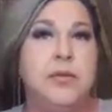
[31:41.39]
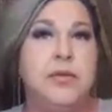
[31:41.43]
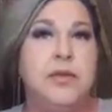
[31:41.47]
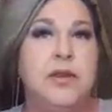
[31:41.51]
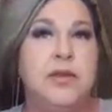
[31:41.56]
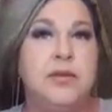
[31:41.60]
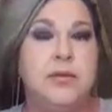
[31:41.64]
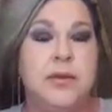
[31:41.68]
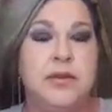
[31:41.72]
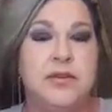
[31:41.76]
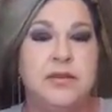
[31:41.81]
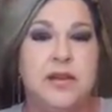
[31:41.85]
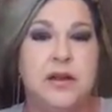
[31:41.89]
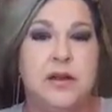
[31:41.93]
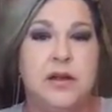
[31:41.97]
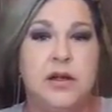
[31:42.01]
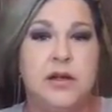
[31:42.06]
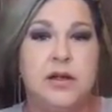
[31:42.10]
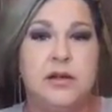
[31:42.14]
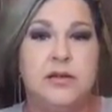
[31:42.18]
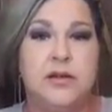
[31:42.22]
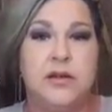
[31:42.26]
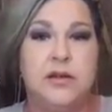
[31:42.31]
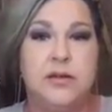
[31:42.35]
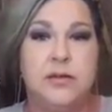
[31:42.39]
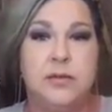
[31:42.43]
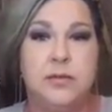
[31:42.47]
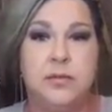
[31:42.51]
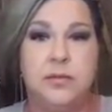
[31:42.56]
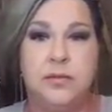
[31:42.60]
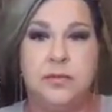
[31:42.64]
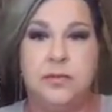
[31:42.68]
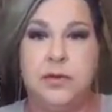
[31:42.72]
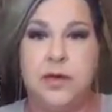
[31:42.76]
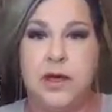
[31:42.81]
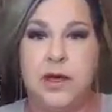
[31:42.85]
This mascara does
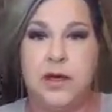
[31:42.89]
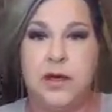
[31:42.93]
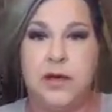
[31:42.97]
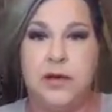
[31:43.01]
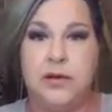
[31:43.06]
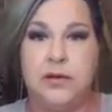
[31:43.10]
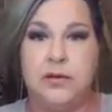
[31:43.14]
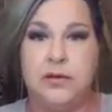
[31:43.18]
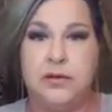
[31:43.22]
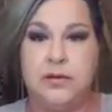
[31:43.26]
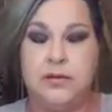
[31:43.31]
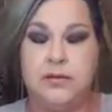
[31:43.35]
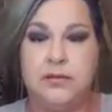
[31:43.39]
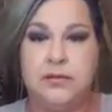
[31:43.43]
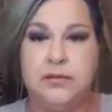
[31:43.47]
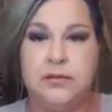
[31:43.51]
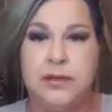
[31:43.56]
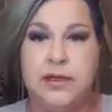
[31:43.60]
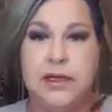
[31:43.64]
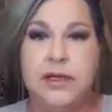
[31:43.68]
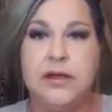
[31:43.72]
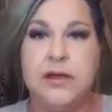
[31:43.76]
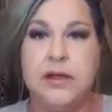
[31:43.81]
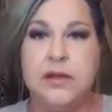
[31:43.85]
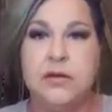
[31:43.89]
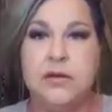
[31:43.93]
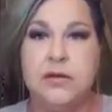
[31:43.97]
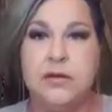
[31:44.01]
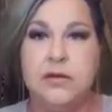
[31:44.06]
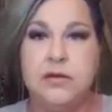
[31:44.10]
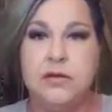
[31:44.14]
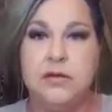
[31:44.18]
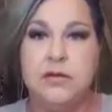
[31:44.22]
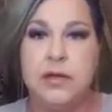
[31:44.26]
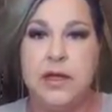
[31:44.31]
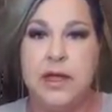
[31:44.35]

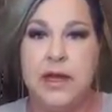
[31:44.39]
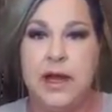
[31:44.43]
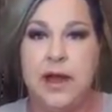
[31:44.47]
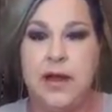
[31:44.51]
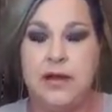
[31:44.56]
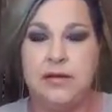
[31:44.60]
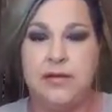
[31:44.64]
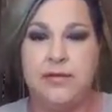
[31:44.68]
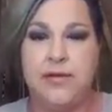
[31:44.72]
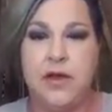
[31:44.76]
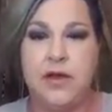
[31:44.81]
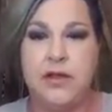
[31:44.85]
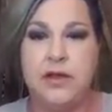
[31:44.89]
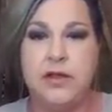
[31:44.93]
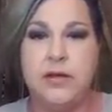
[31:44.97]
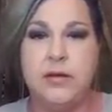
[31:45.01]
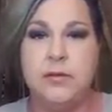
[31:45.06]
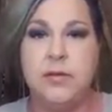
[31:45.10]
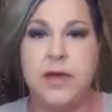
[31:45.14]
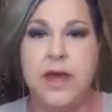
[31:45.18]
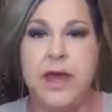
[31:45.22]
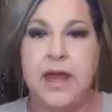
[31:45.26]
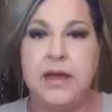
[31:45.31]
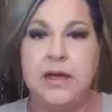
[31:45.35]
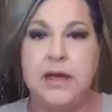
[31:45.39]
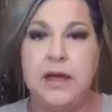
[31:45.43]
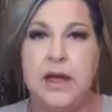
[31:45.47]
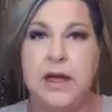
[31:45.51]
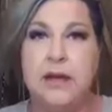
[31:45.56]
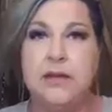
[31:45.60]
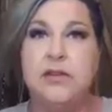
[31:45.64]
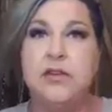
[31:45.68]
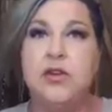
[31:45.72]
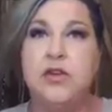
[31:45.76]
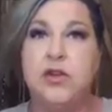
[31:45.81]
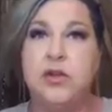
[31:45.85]
lengthen, it adds volume, and it
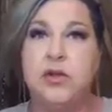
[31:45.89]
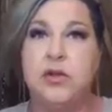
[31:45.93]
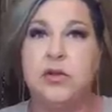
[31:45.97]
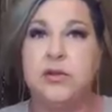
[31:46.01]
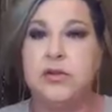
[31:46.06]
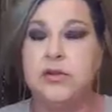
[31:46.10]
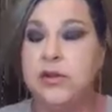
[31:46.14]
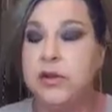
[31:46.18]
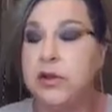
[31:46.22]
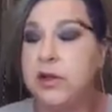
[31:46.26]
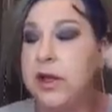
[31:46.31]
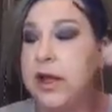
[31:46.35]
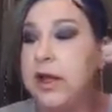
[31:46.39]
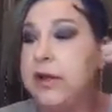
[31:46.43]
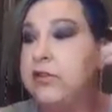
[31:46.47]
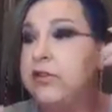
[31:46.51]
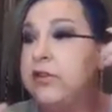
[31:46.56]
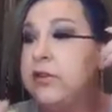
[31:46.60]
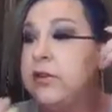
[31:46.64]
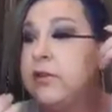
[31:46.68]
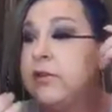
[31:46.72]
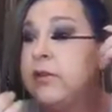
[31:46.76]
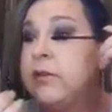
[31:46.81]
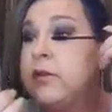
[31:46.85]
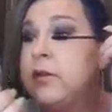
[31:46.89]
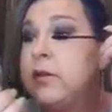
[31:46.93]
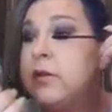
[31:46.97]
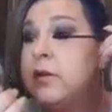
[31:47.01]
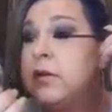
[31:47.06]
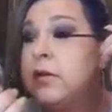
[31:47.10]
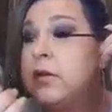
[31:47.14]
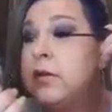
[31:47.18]
adds curl to your lashes.